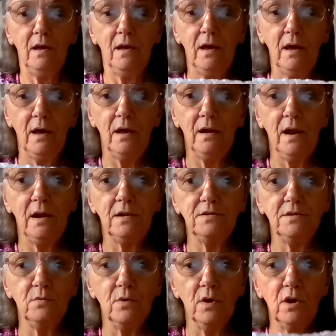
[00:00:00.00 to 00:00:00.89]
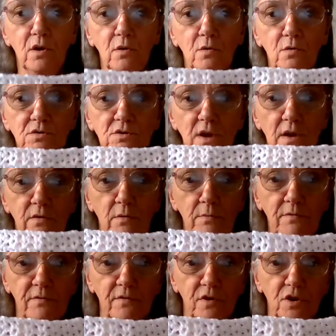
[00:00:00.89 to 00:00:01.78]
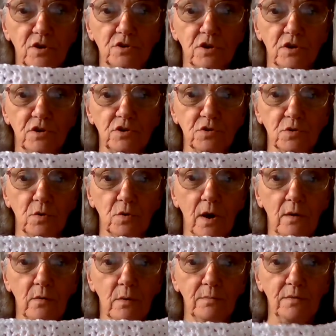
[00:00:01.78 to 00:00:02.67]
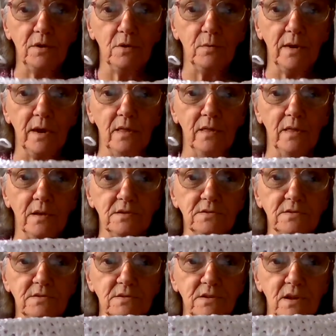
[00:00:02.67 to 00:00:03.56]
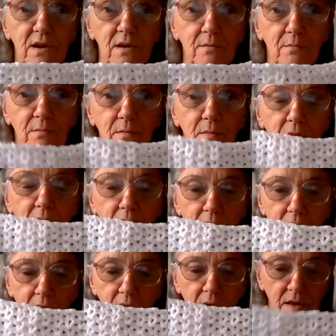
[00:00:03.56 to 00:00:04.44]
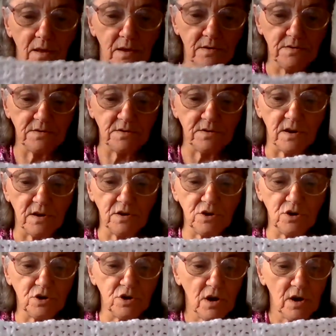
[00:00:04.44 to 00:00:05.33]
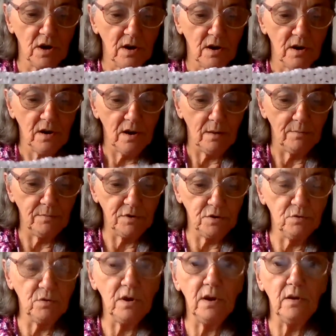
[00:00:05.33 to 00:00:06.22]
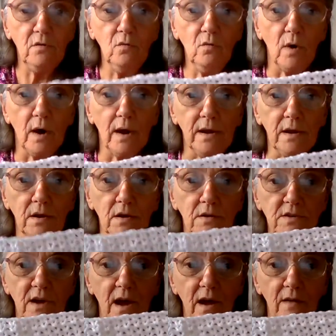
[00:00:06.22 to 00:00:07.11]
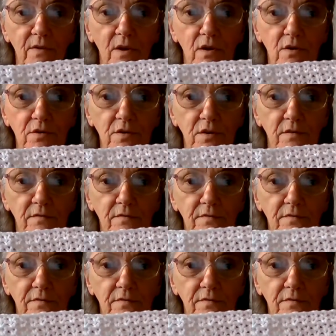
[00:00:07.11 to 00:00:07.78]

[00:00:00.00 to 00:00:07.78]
And I'll do a closer up version and show how I'm doing this this stitch. I'm doing it in white because I have a lot of